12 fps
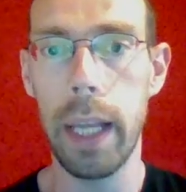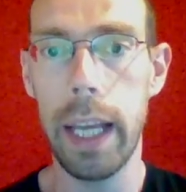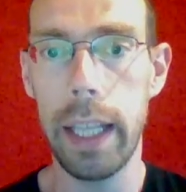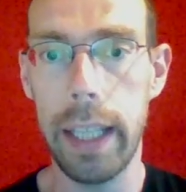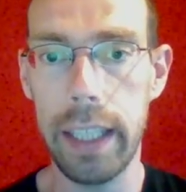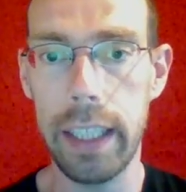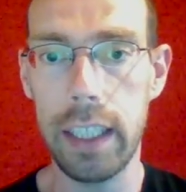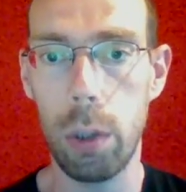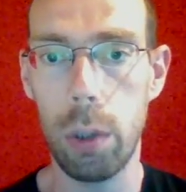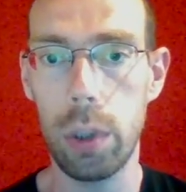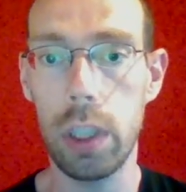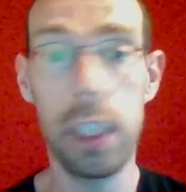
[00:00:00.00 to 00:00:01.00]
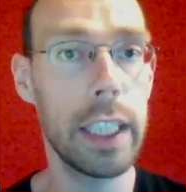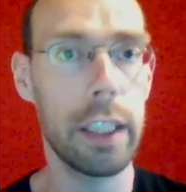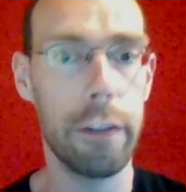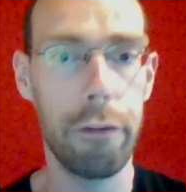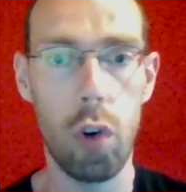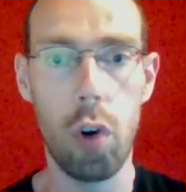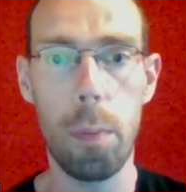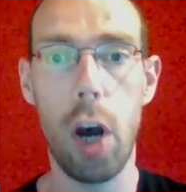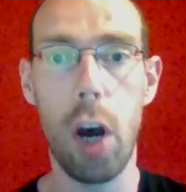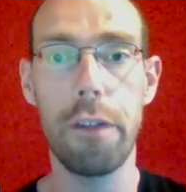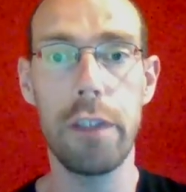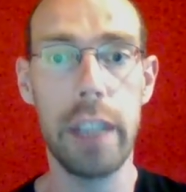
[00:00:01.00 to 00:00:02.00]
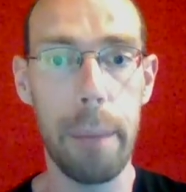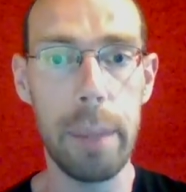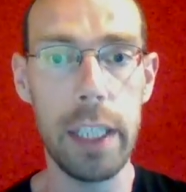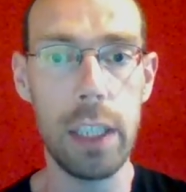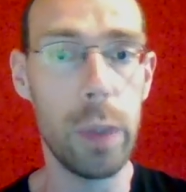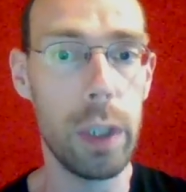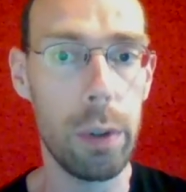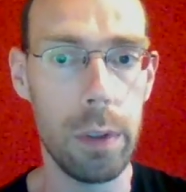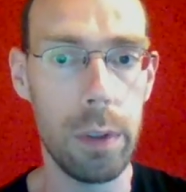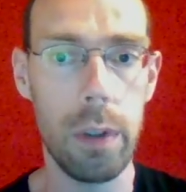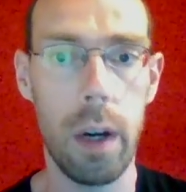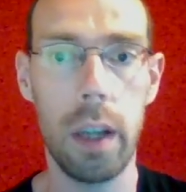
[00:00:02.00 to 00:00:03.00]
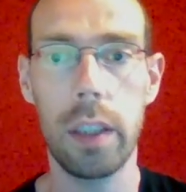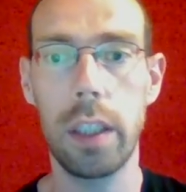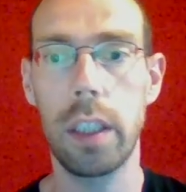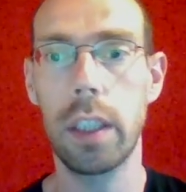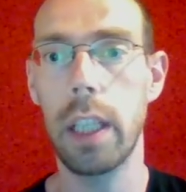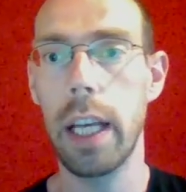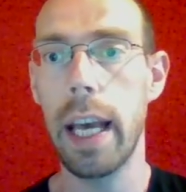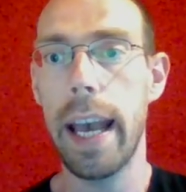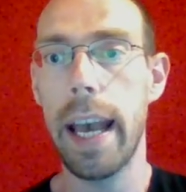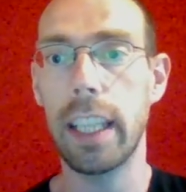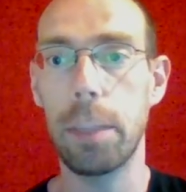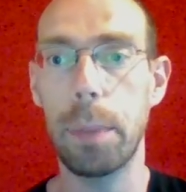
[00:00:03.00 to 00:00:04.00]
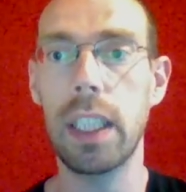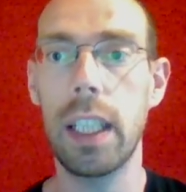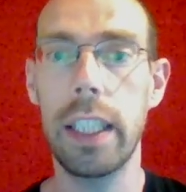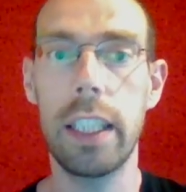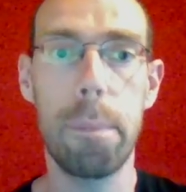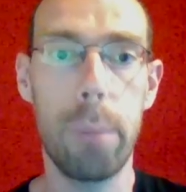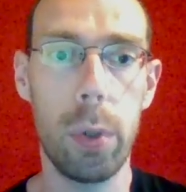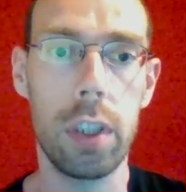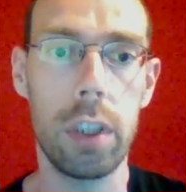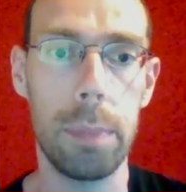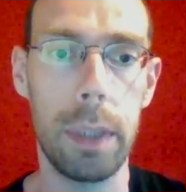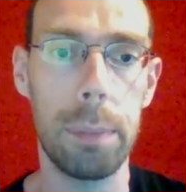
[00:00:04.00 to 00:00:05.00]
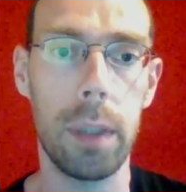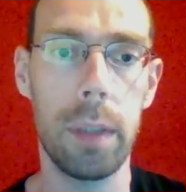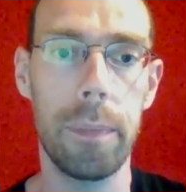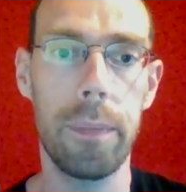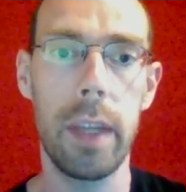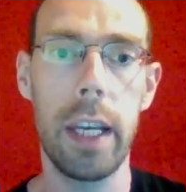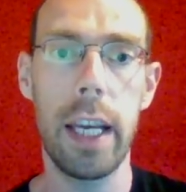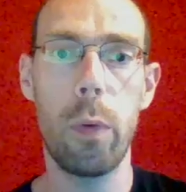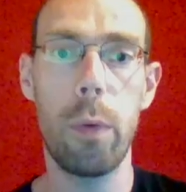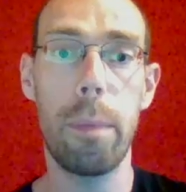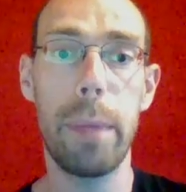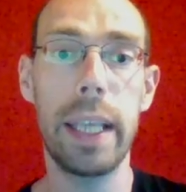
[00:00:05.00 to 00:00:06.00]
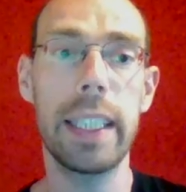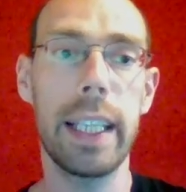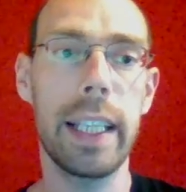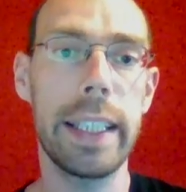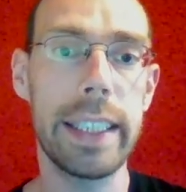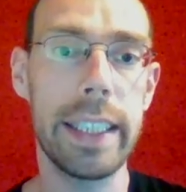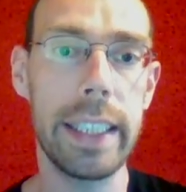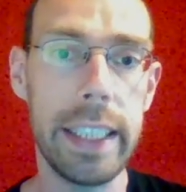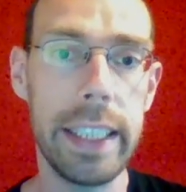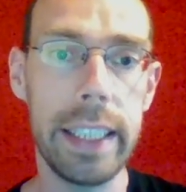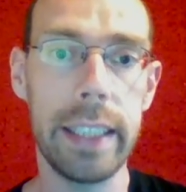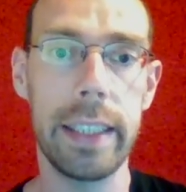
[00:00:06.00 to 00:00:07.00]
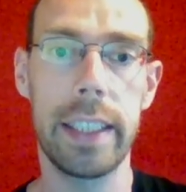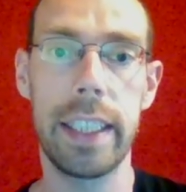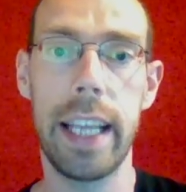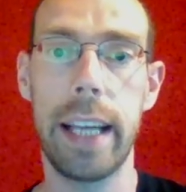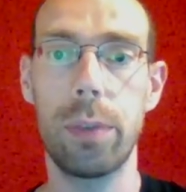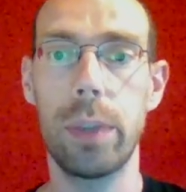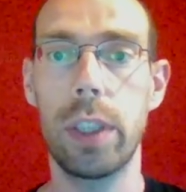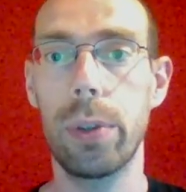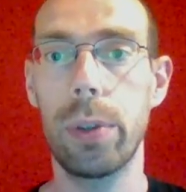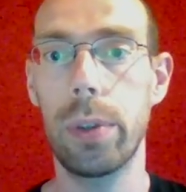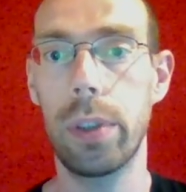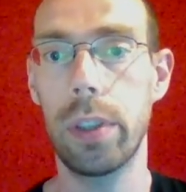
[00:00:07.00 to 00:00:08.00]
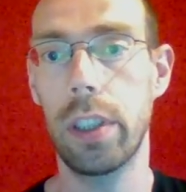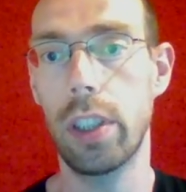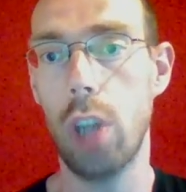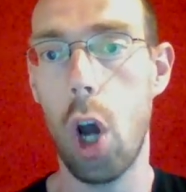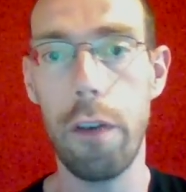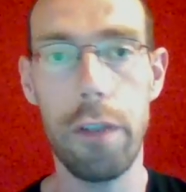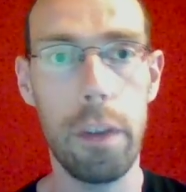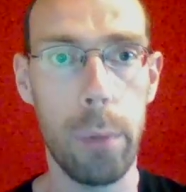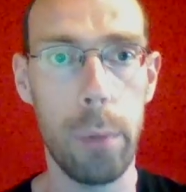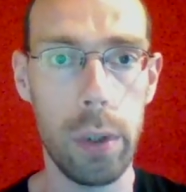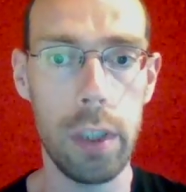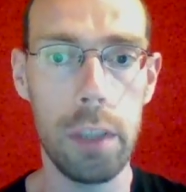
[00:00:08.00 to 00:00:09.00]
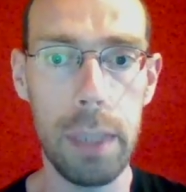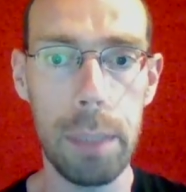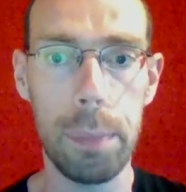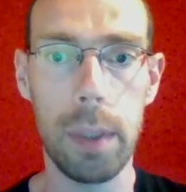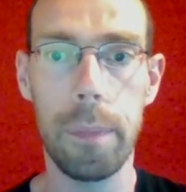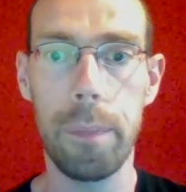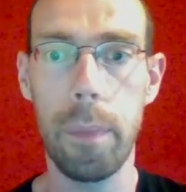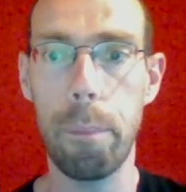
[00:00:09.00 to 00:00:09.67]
That exclusion is a form of damage we cause to others, especially the poorest people. We basically steal the scarce resources of the poorest people.